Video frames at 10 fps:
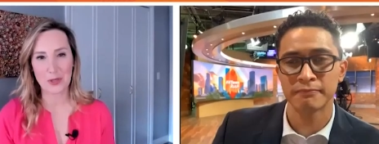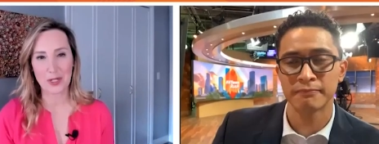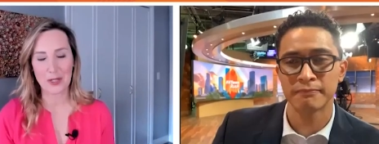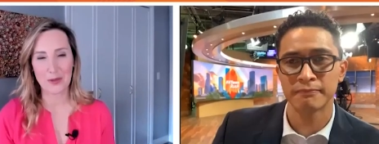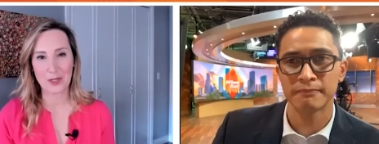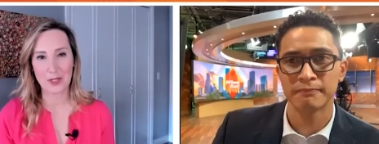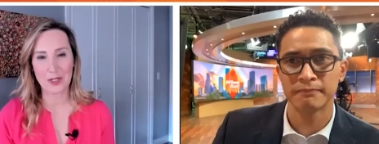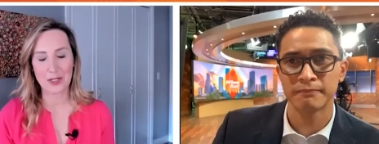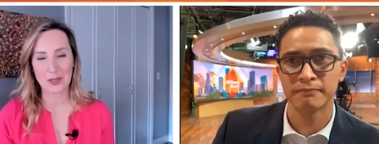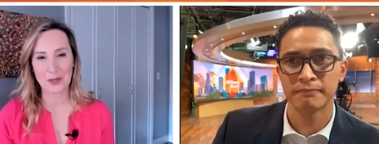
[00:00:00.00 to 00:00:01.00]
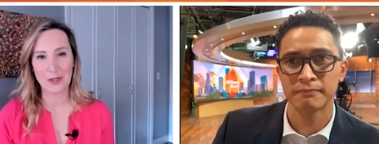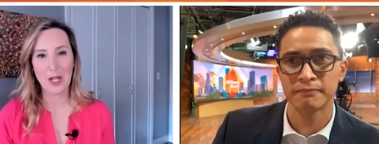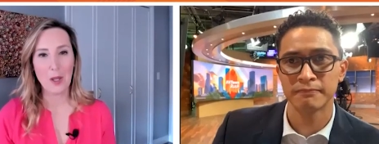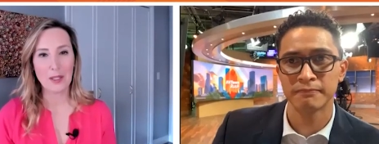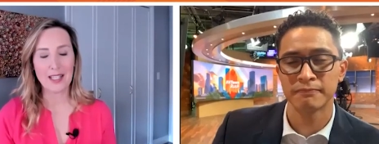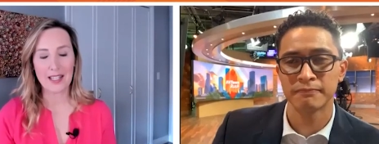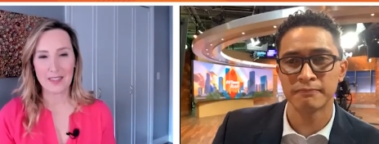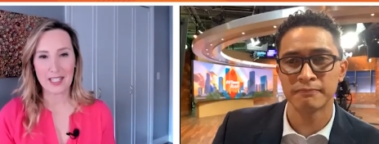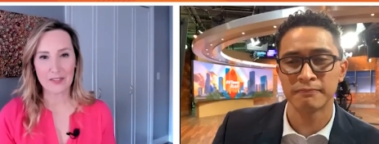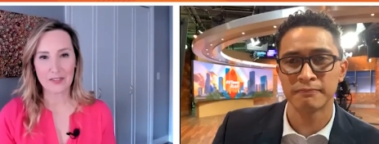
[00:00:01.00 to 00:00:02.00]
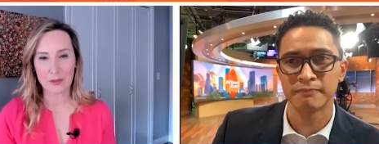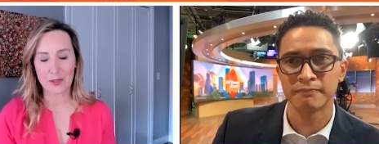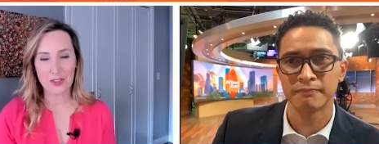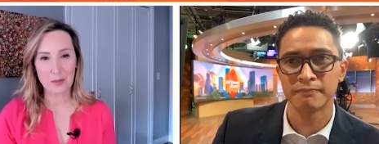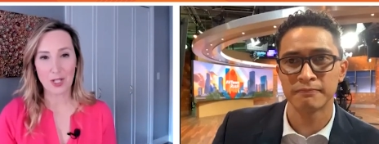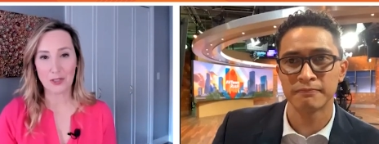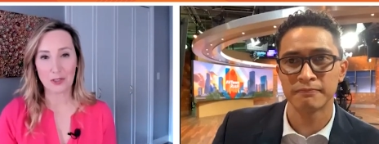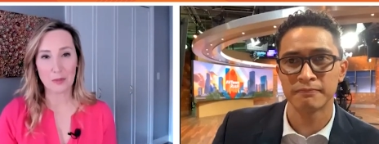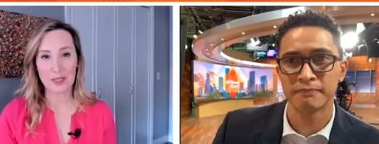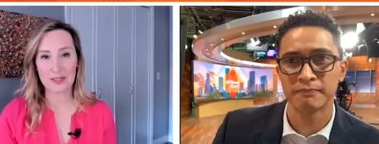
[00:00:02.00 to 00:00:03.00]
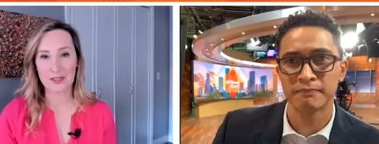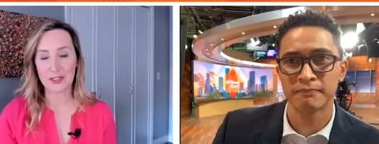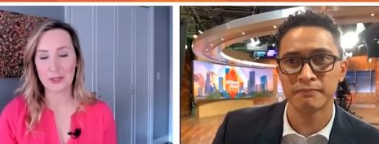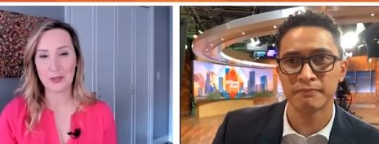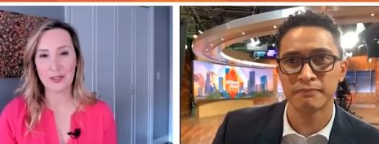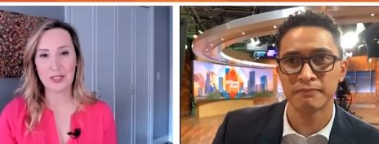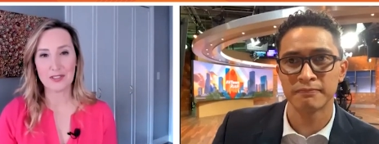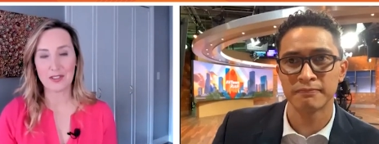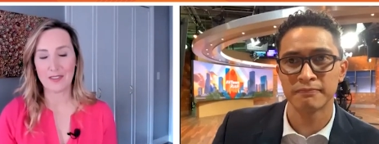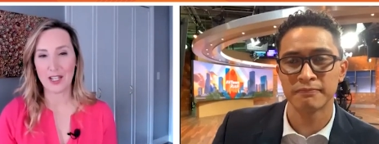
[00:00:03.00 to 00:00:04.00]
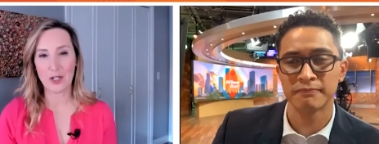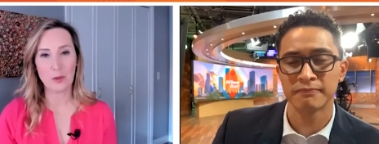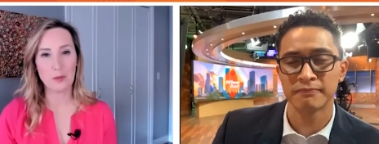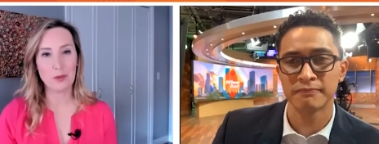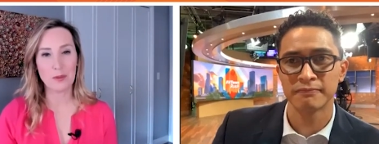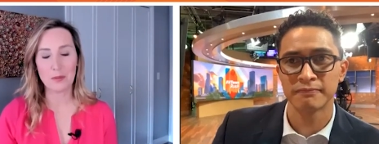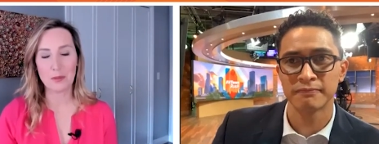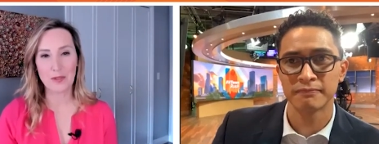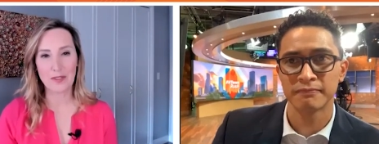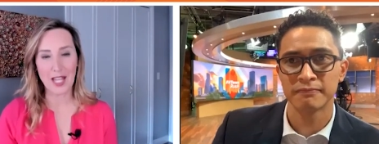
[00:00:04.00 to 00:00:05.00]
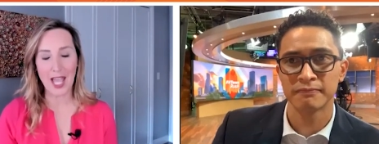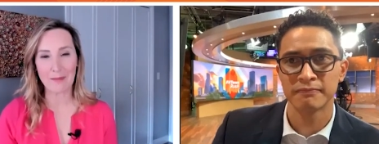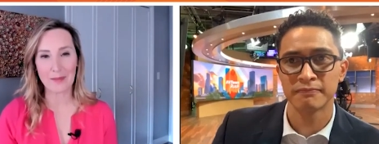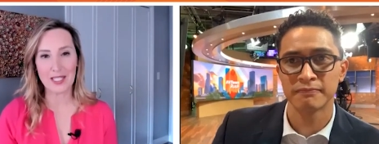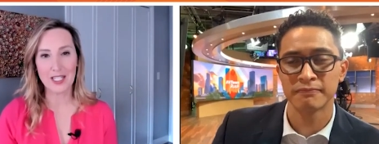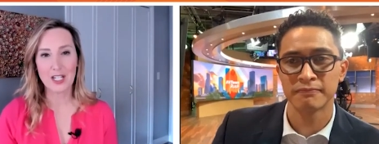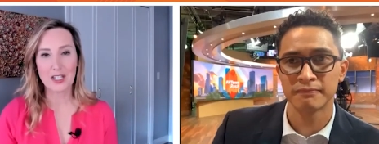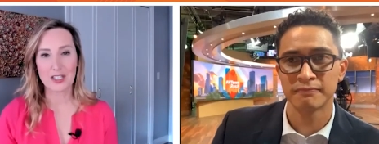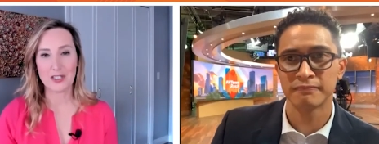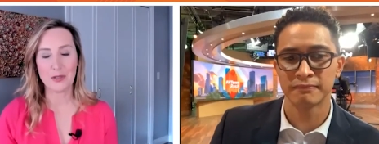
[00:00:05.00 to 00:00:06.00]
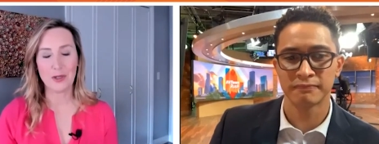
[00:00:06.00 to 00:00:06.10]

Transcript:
Speaker 1: in order to get the gift from a small local business. The truth is, they are, will be more than happy to